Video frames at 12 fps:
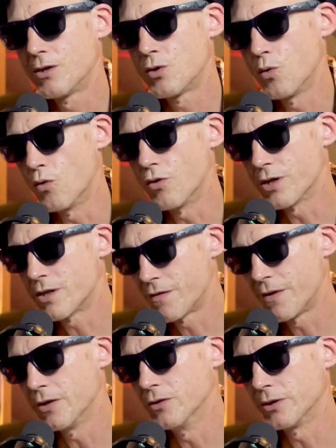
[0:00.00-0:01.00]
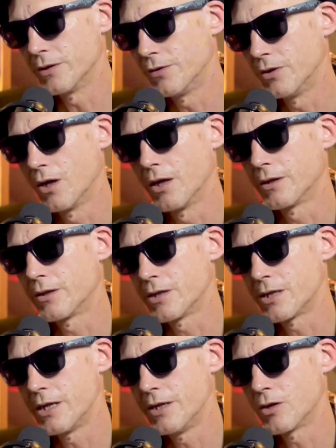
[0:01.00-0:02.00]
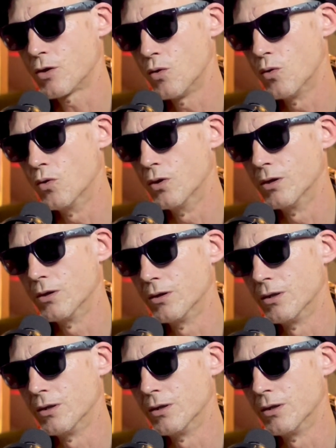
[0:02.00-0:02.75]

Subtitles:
Taurus field, if you like, this inner core,